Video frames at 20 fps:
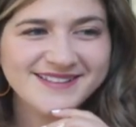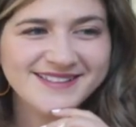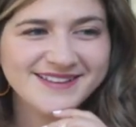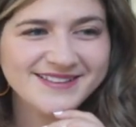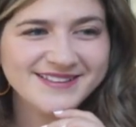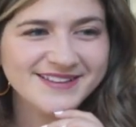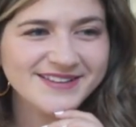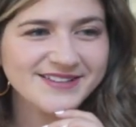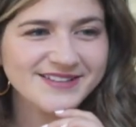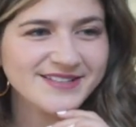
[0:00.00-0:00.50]

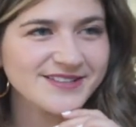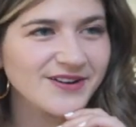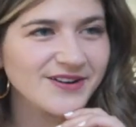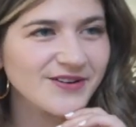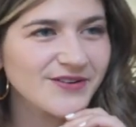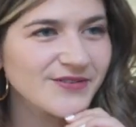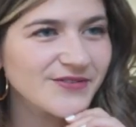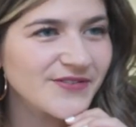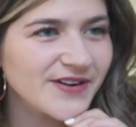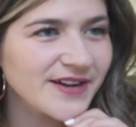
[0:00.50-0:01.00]
This is
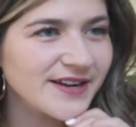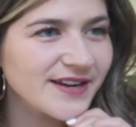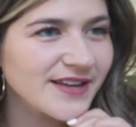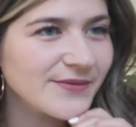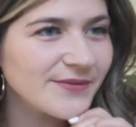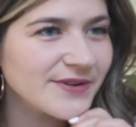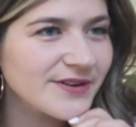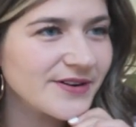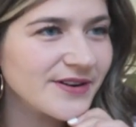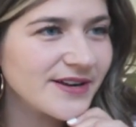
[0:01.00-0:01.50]
so
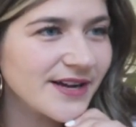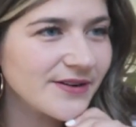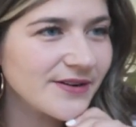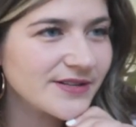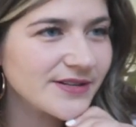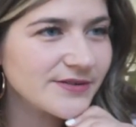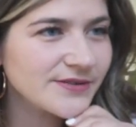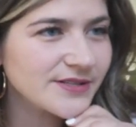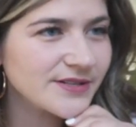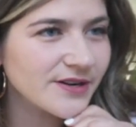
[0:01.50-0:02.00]
funny. When your
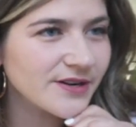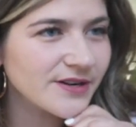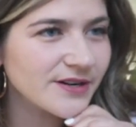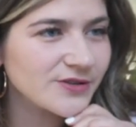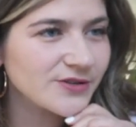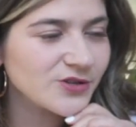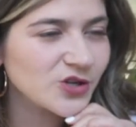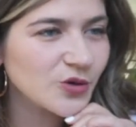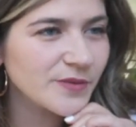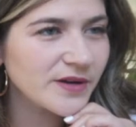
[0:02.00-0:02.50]
countdown
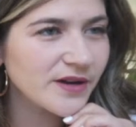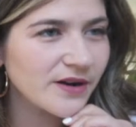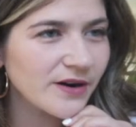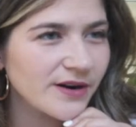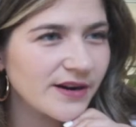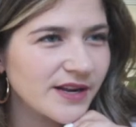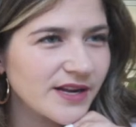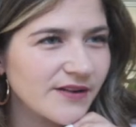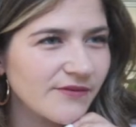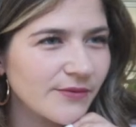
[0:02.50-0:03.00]
started, it told me I
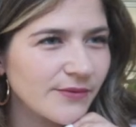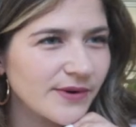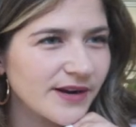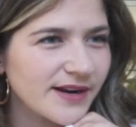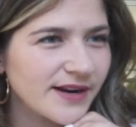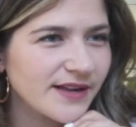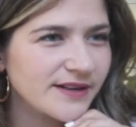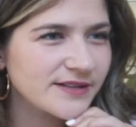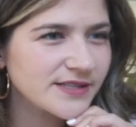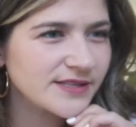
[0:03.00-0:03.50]
already have the
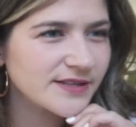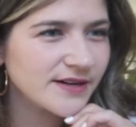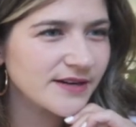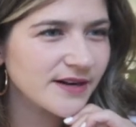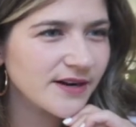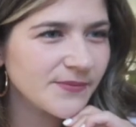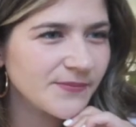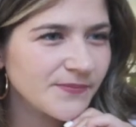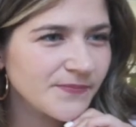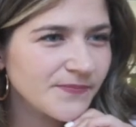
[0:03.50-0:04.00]
right
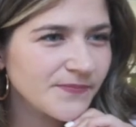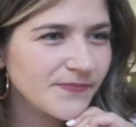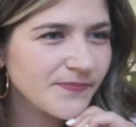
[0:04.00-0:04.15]
answer.